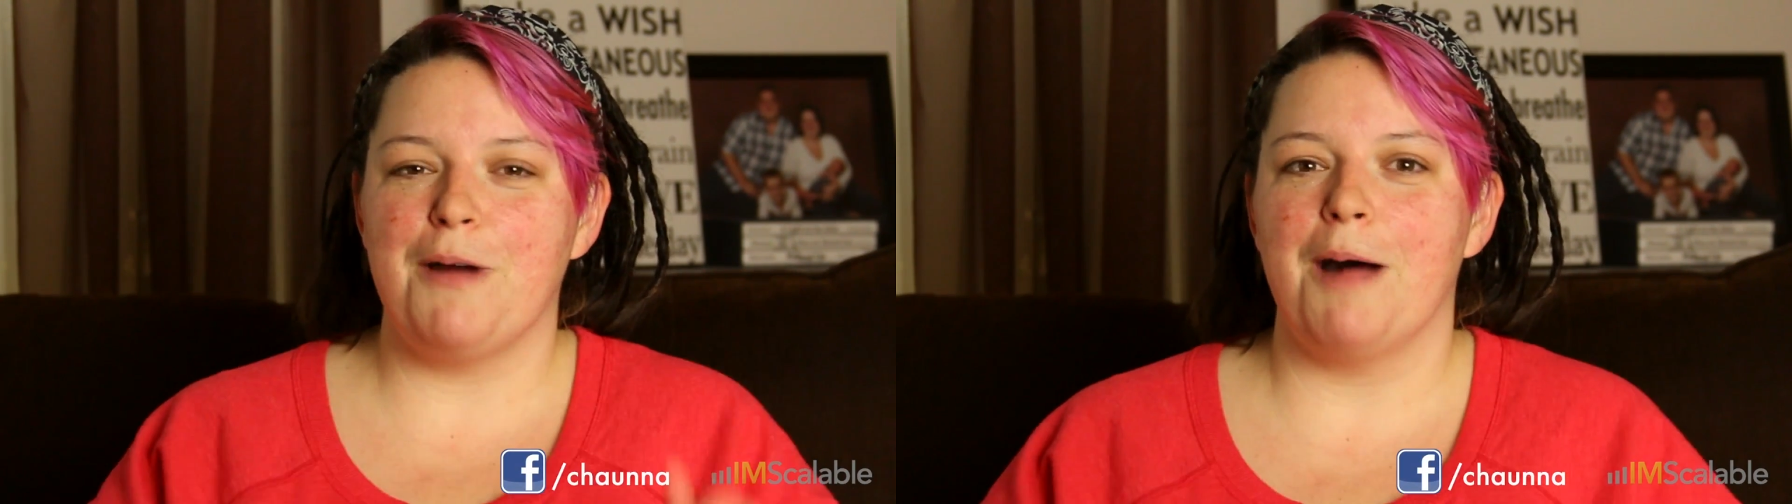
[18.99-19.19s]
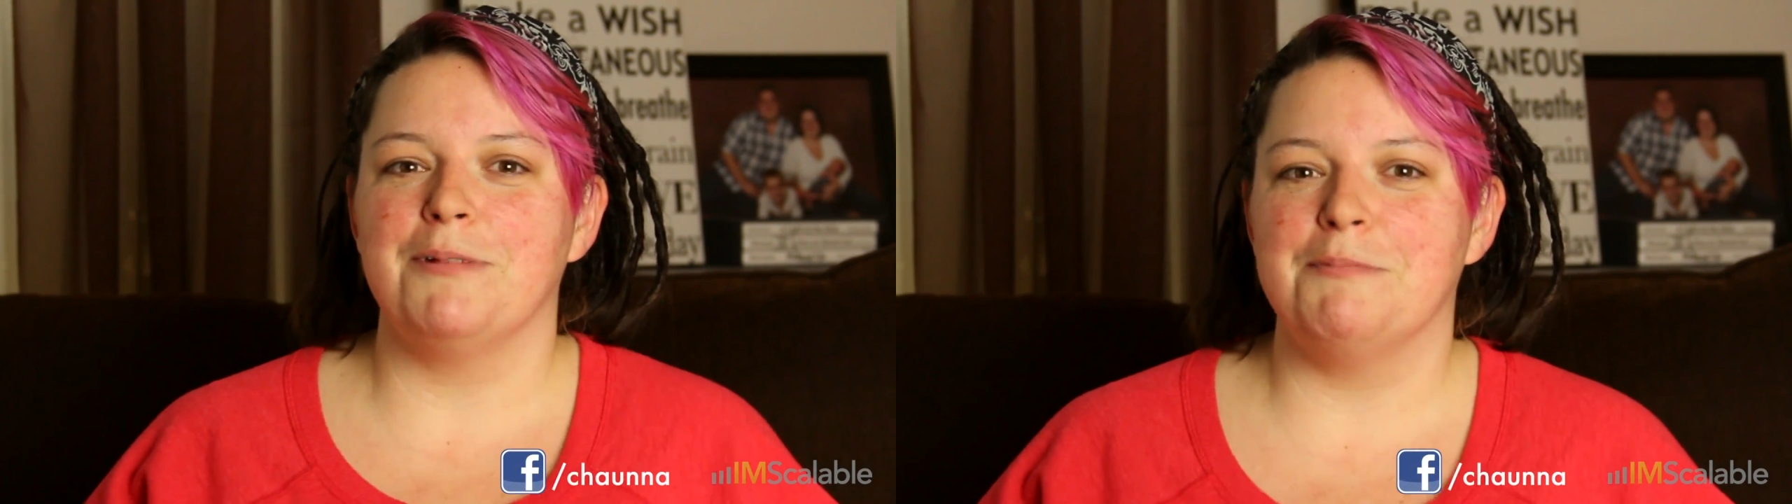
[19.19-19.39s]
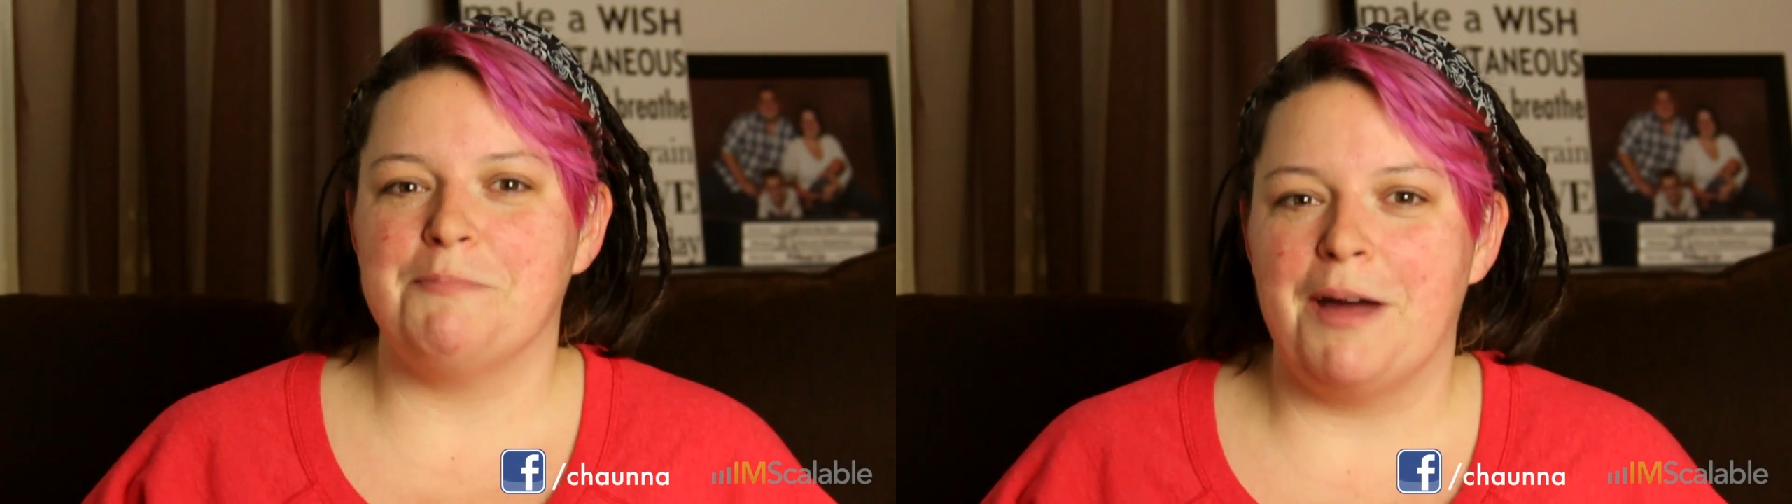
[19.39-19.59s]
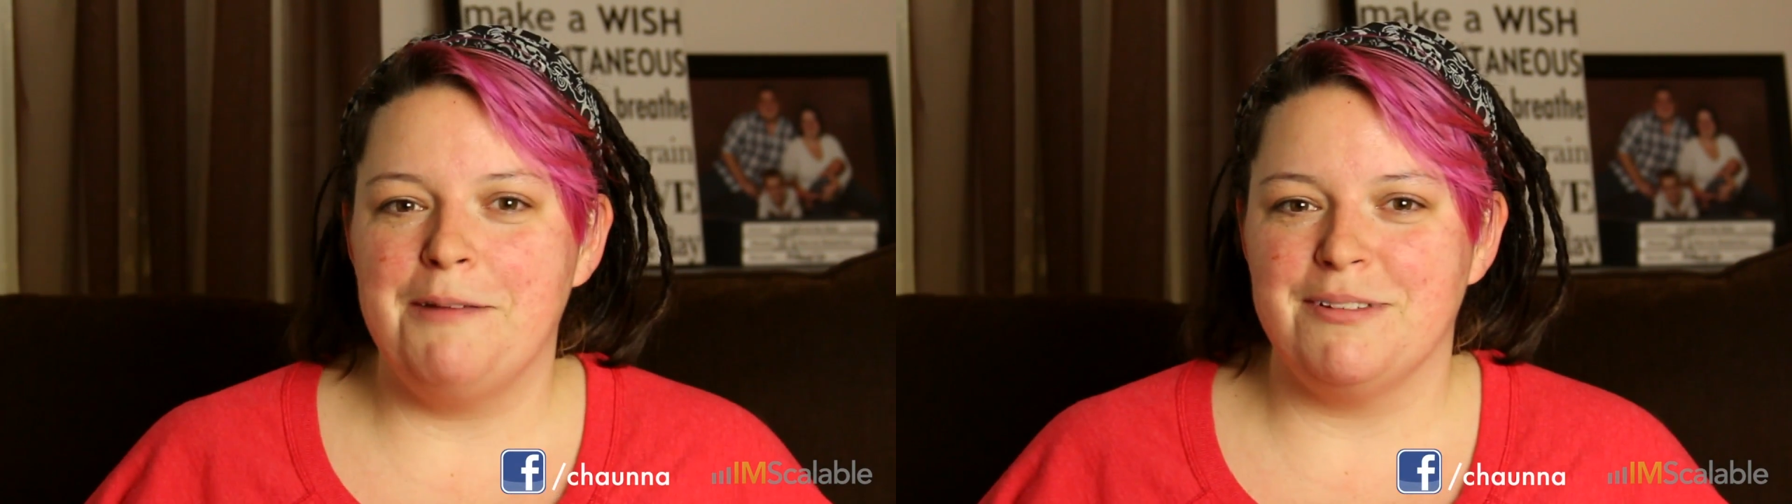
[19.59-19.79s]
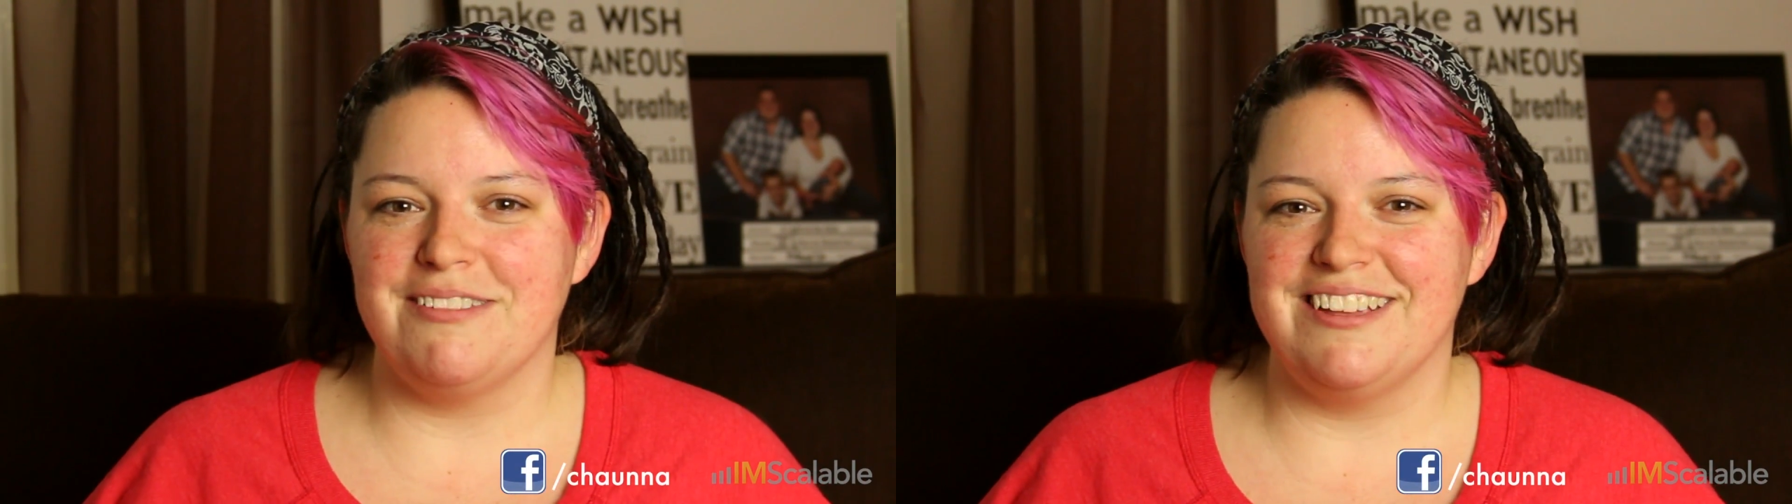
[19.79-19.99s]
problem in
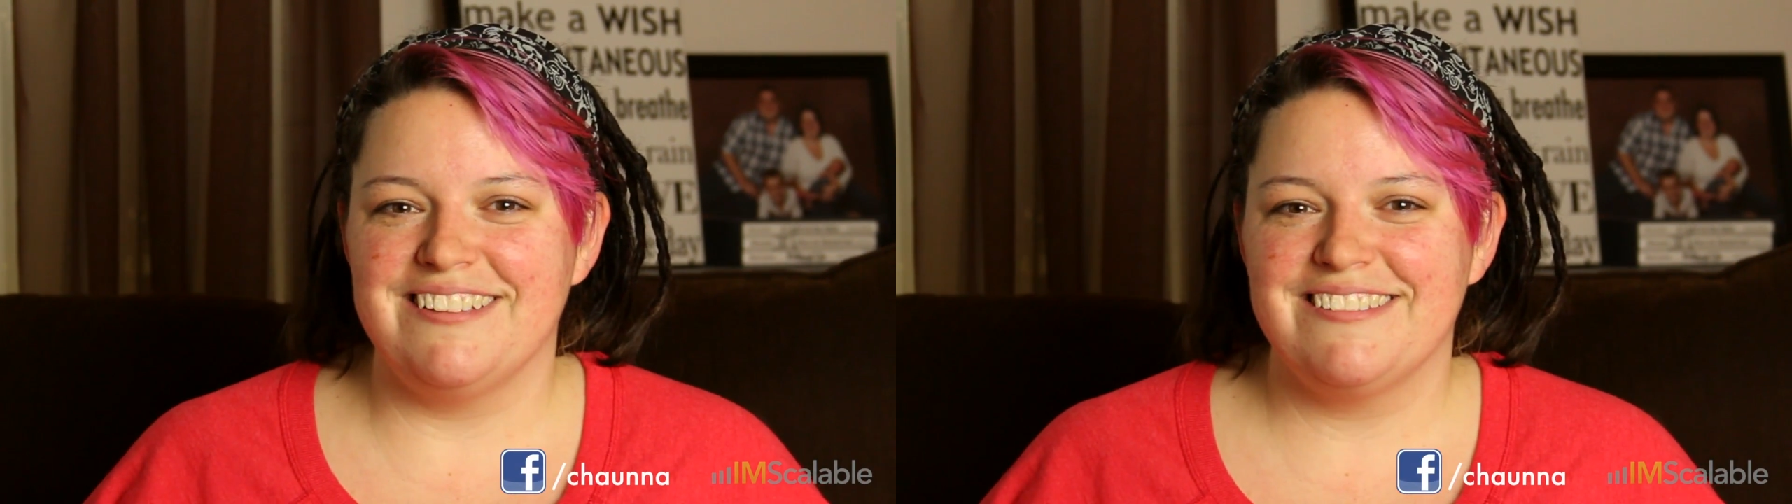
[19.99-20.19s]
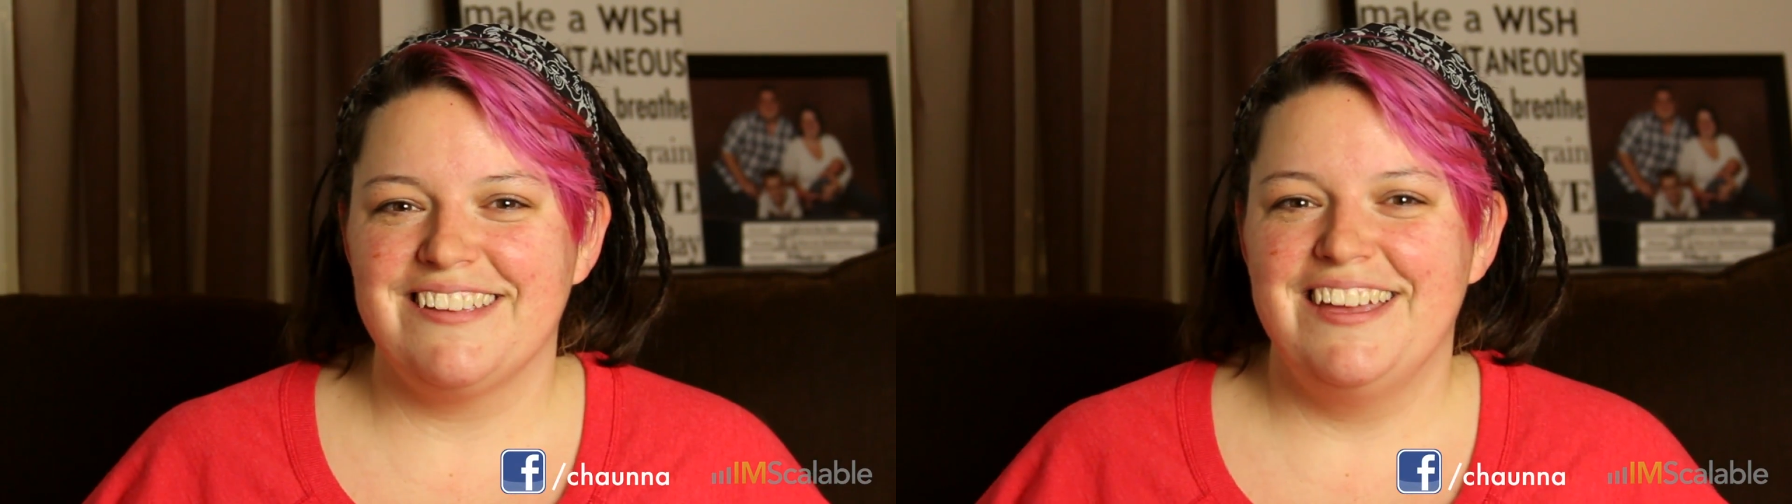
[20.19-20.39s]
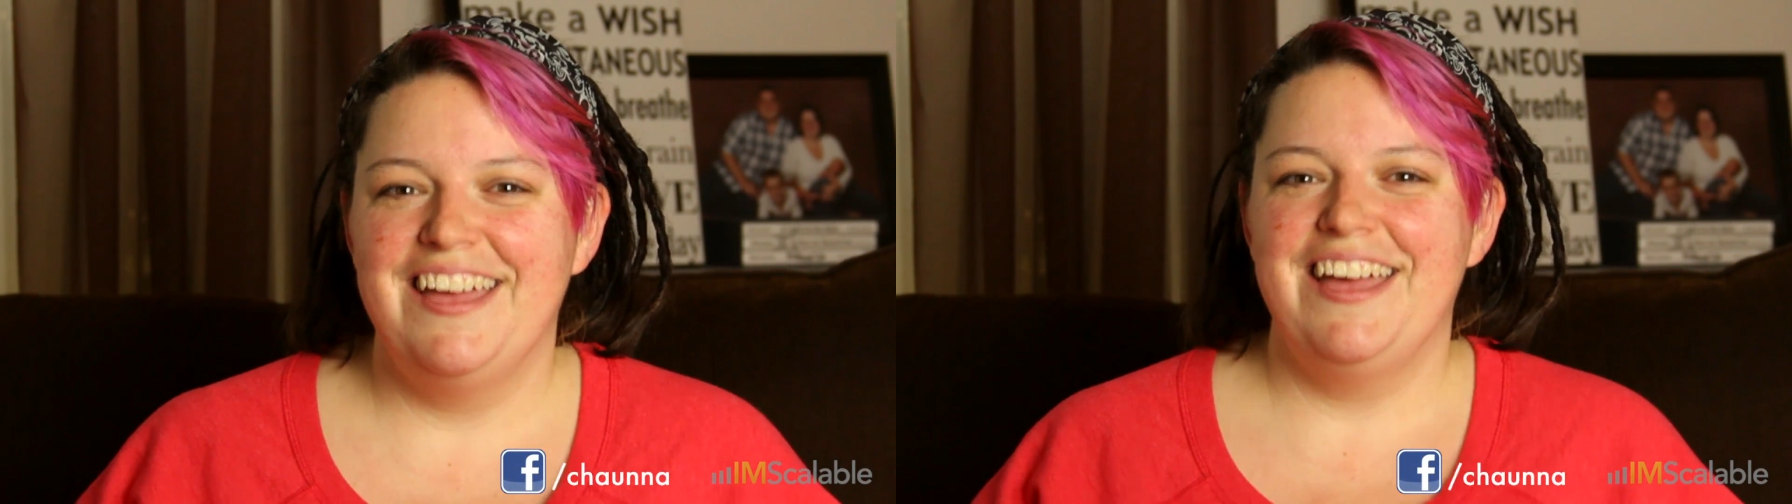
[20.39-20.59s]
my business.